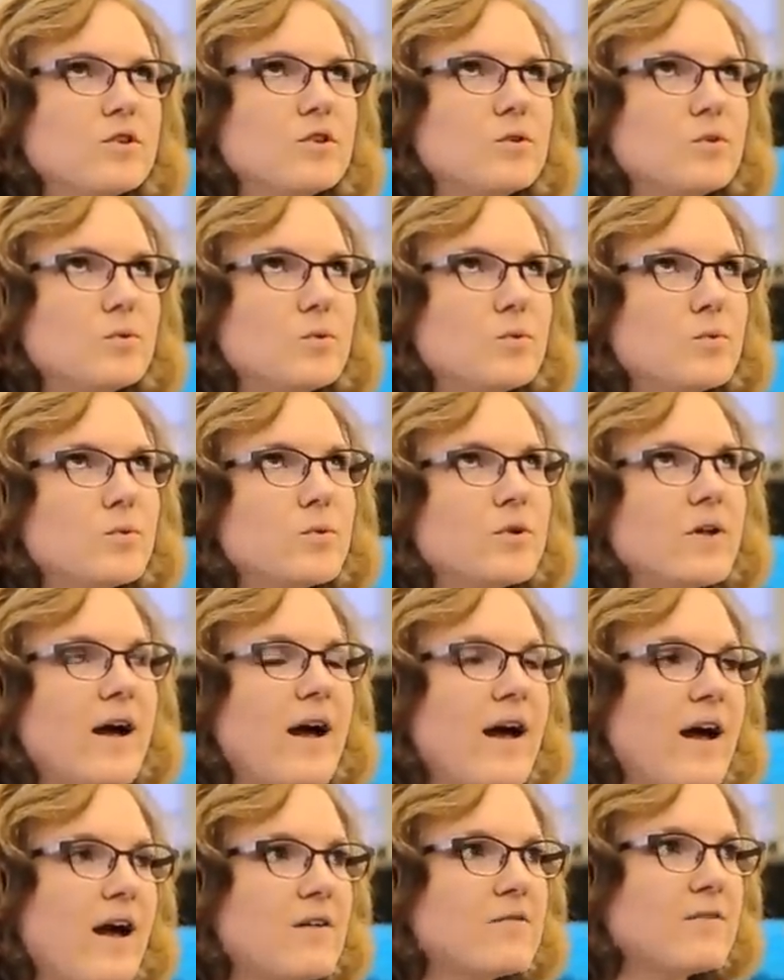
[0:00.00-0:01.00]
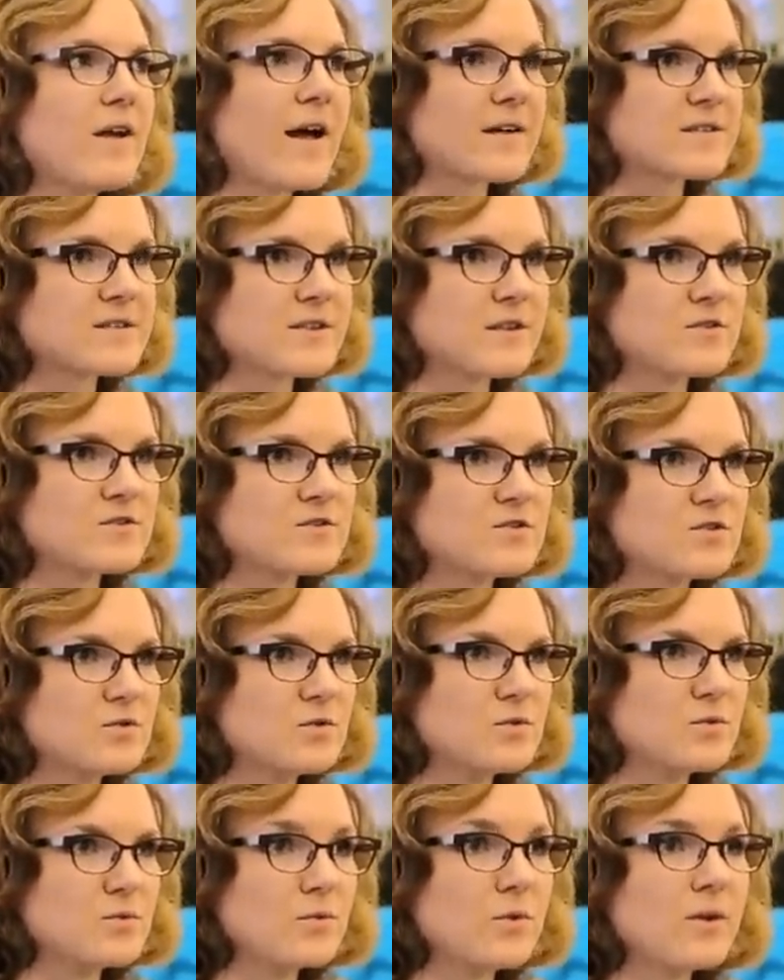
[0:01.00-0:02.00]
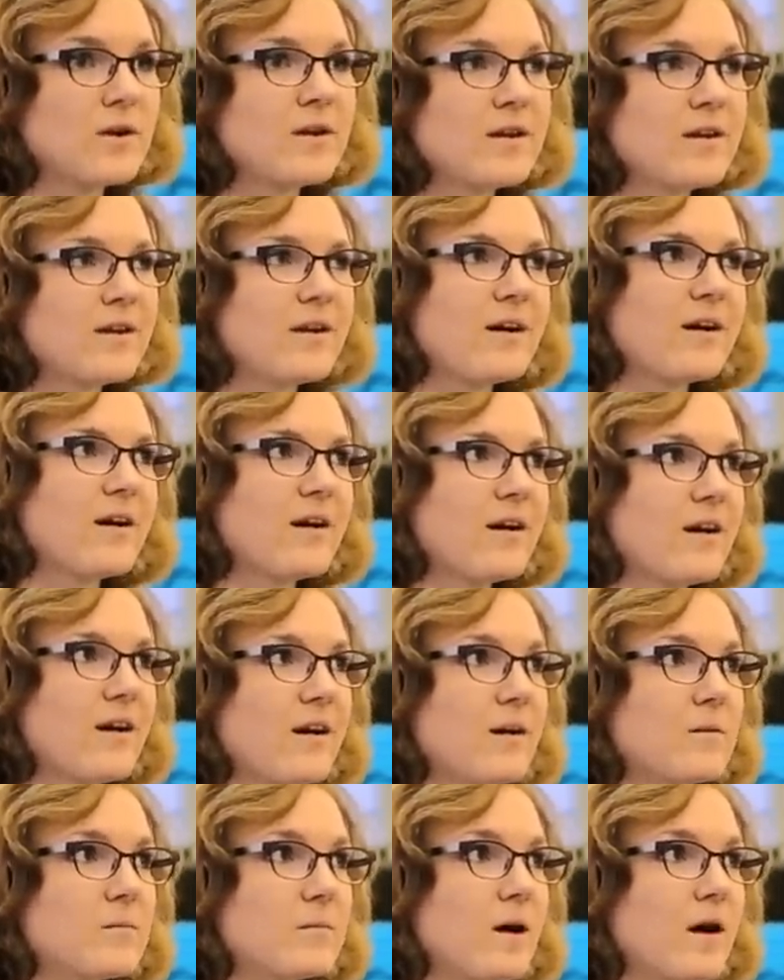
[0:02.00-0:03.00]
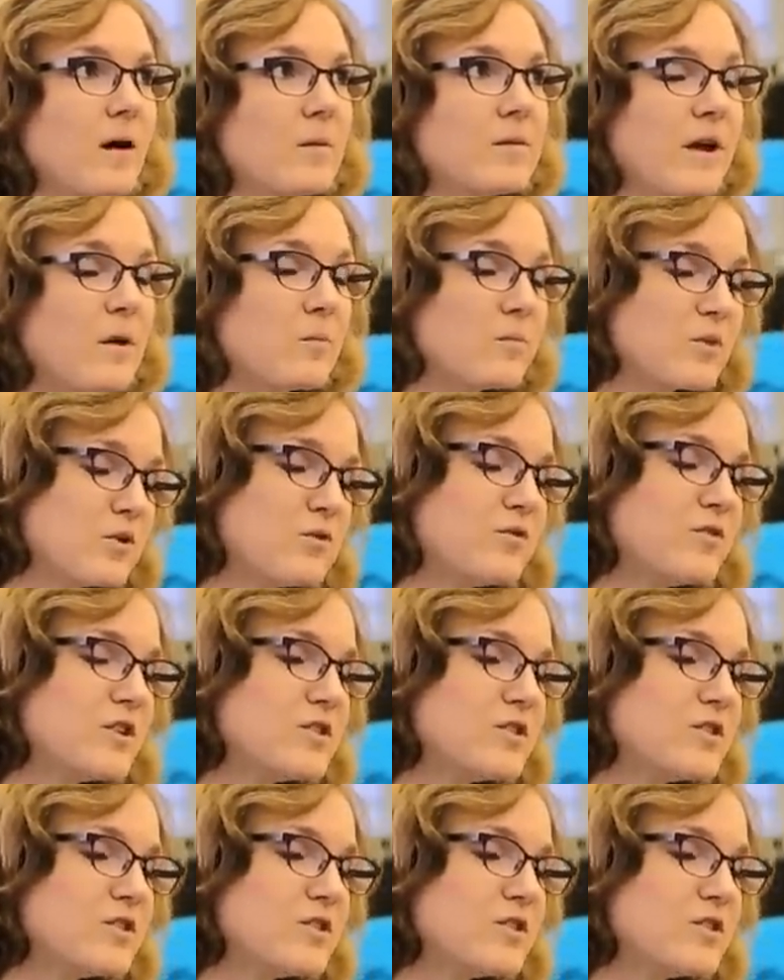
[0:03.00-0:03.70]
you will have access to um, an upload